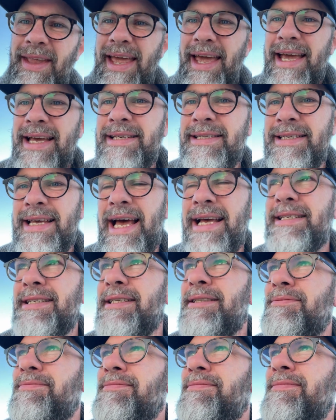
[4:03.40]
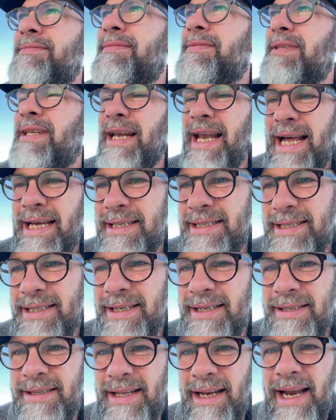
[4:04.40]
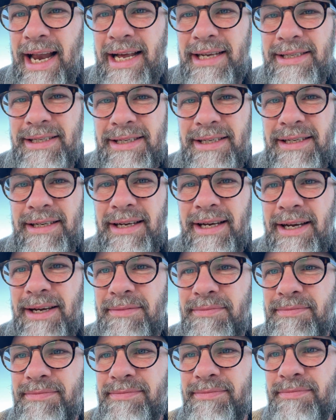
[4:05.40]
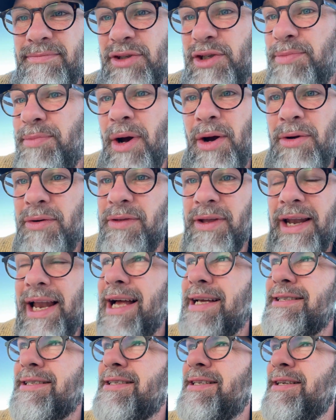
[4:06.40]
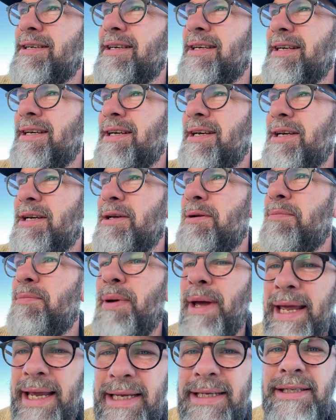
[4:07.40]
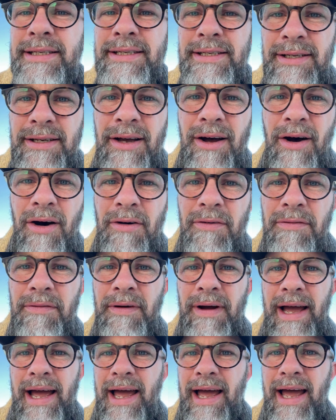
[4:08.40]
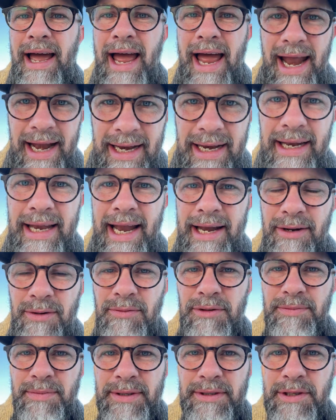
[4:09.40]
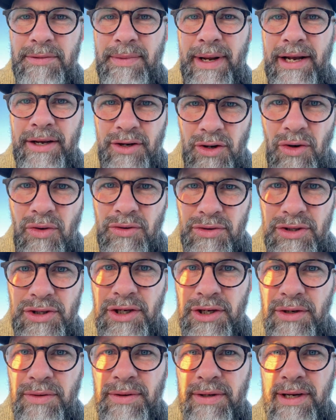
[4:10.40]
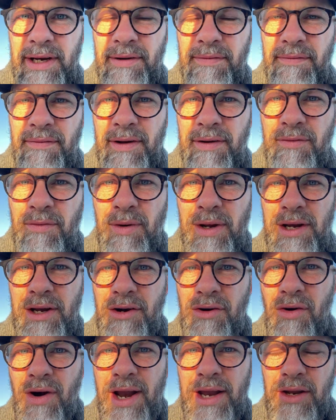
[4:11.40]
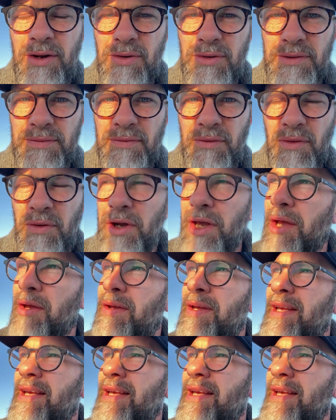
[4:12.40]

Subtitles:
it says the last spoke, the last piece of any landlord's business plan, yours too, if we create yours for you,